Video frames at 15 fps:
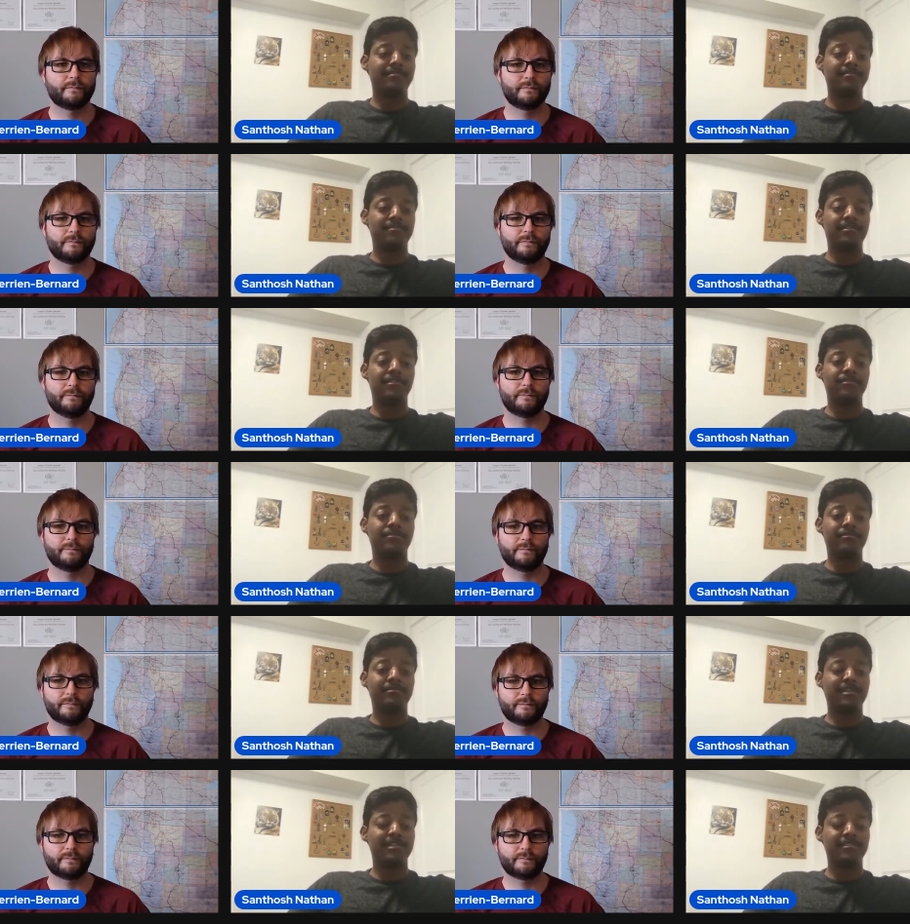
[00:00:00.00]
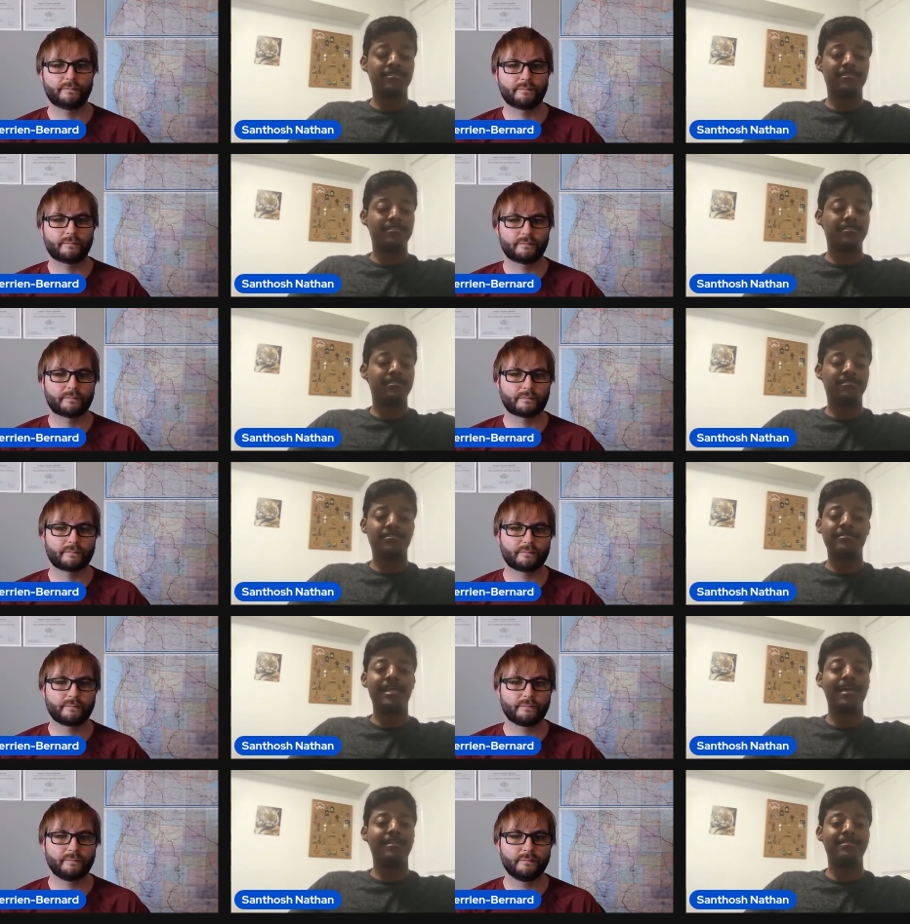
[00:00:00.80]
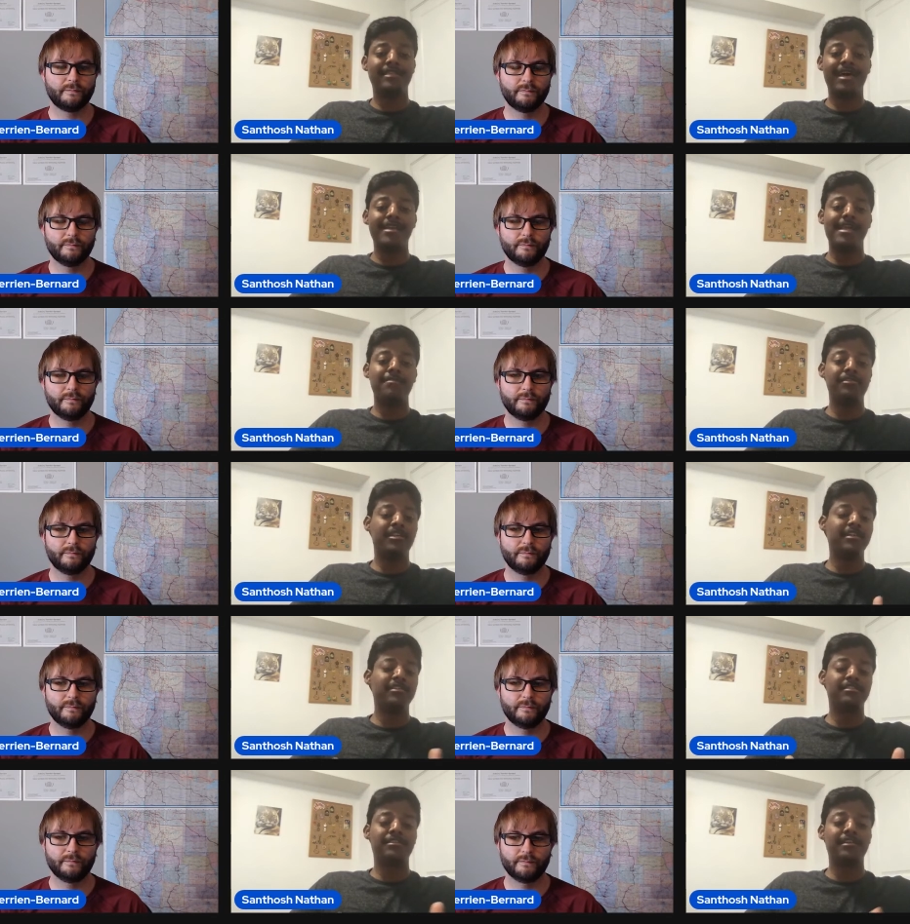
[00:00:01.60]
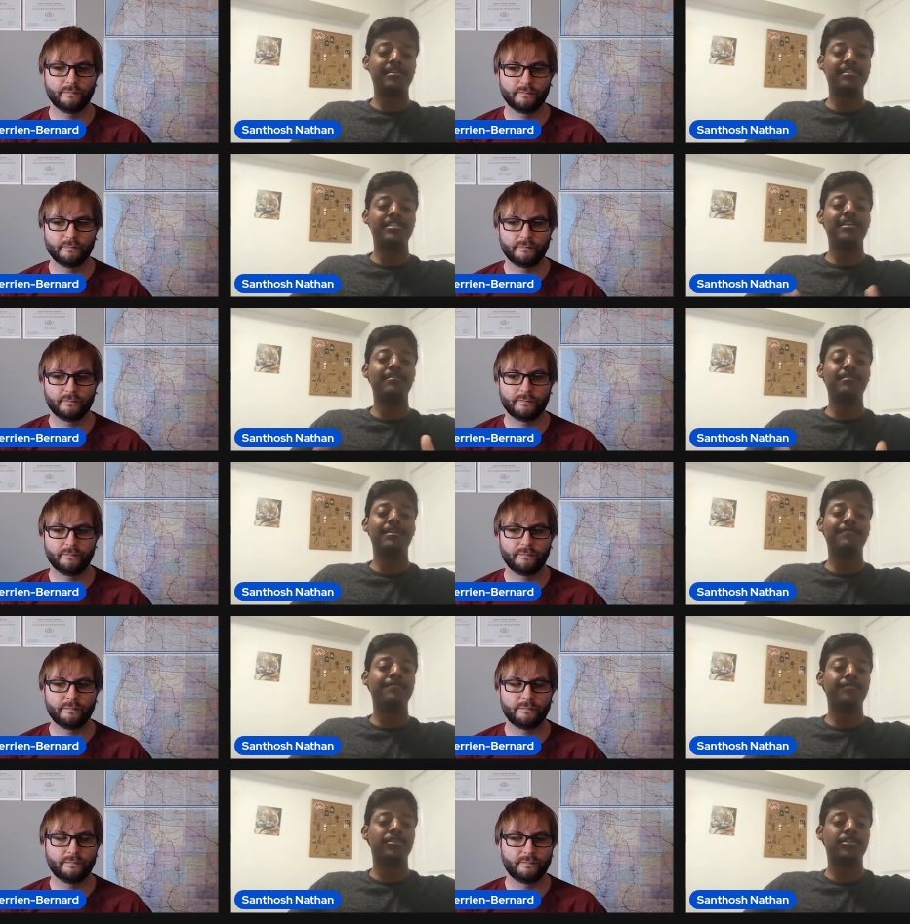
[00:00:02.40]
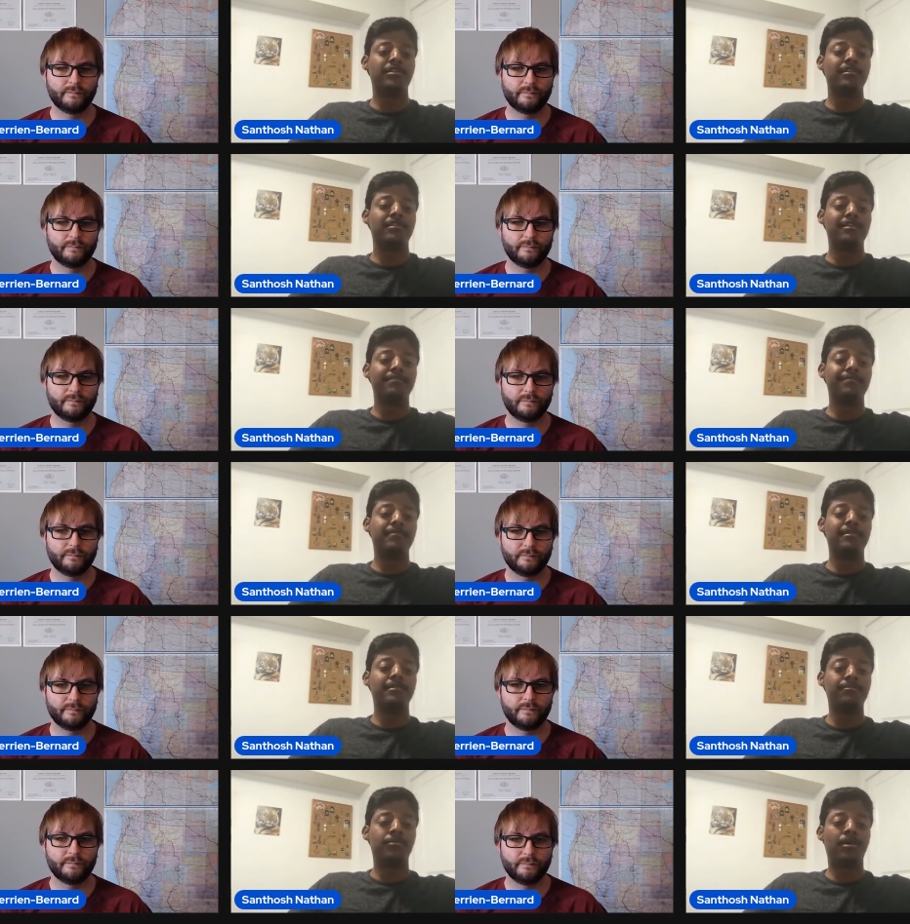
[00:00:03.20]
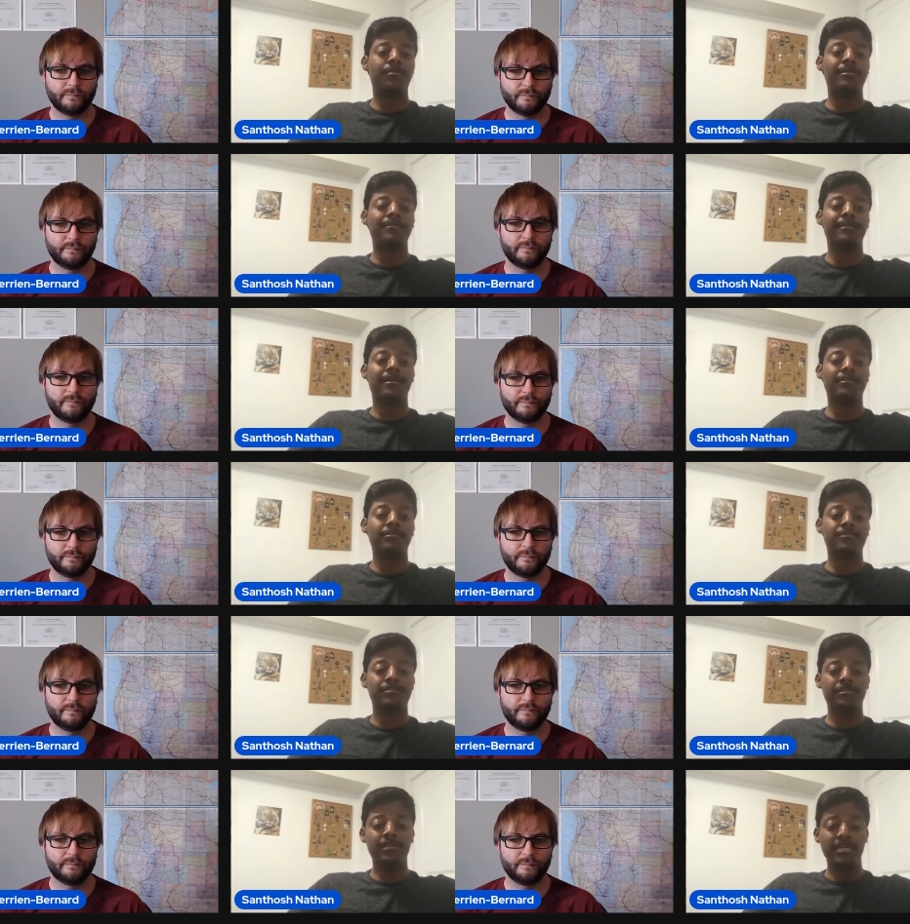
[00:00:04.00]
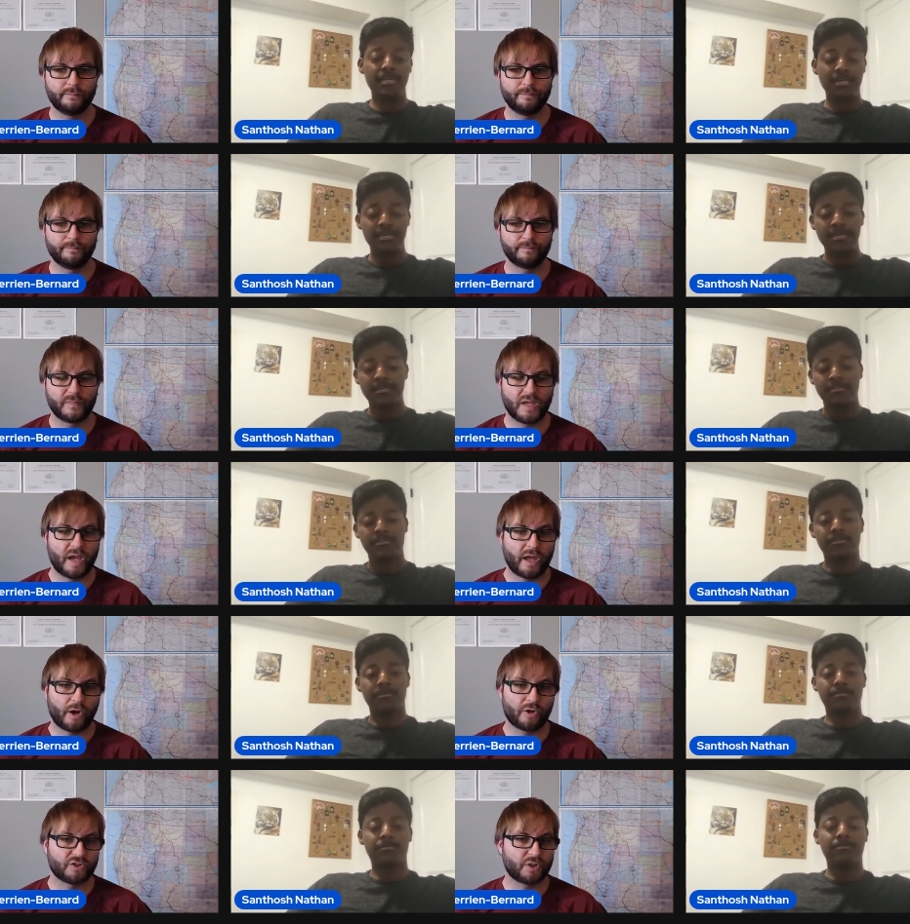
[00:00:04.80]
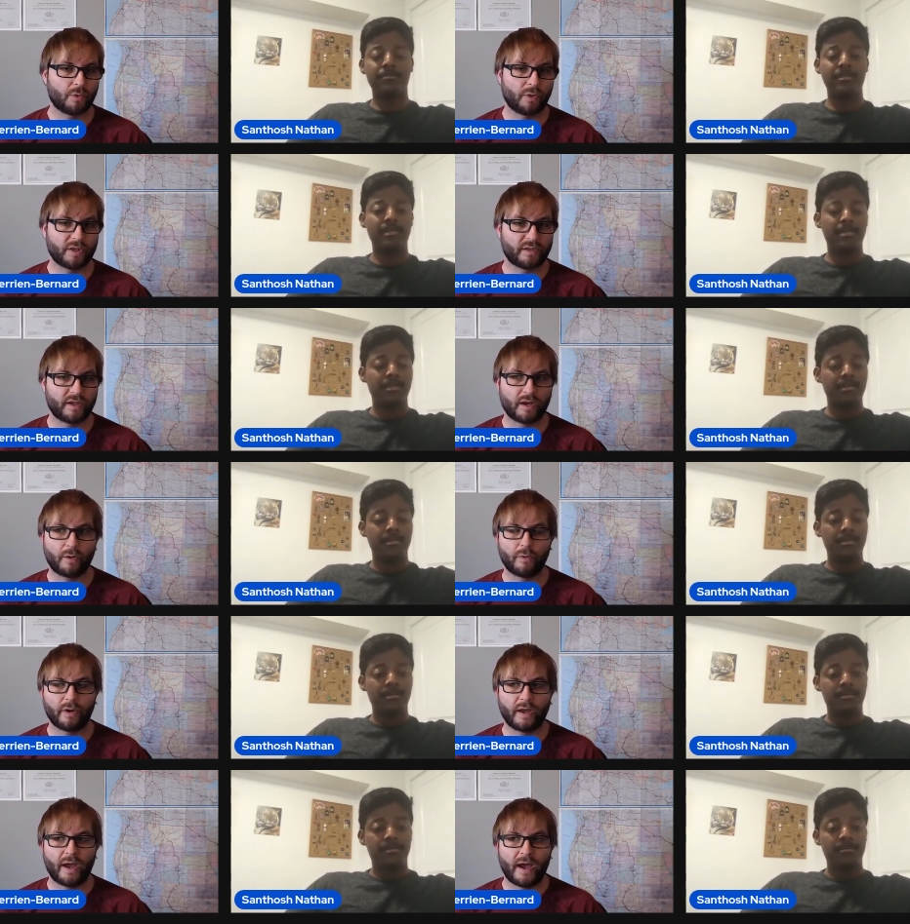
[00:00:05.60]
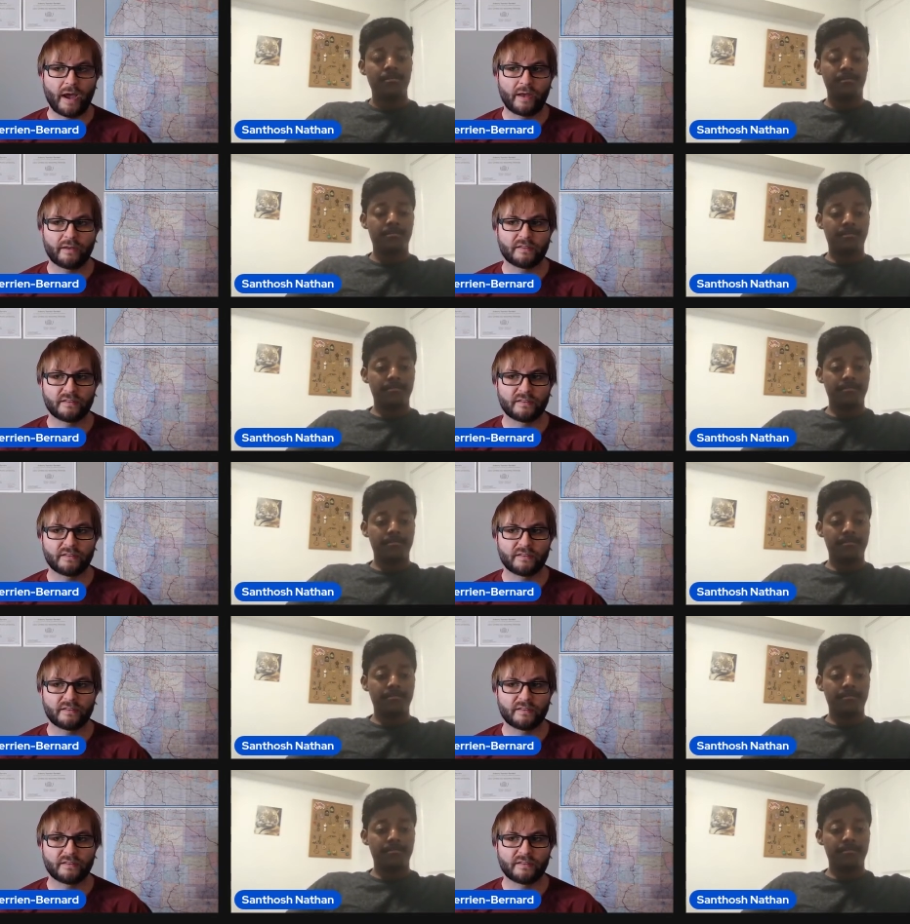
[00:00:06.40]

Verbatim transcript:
Speaker 1: you know it's that that neighborhood's going to see a lift for sure in property values.
Speaker 2: So and also one thing I want to add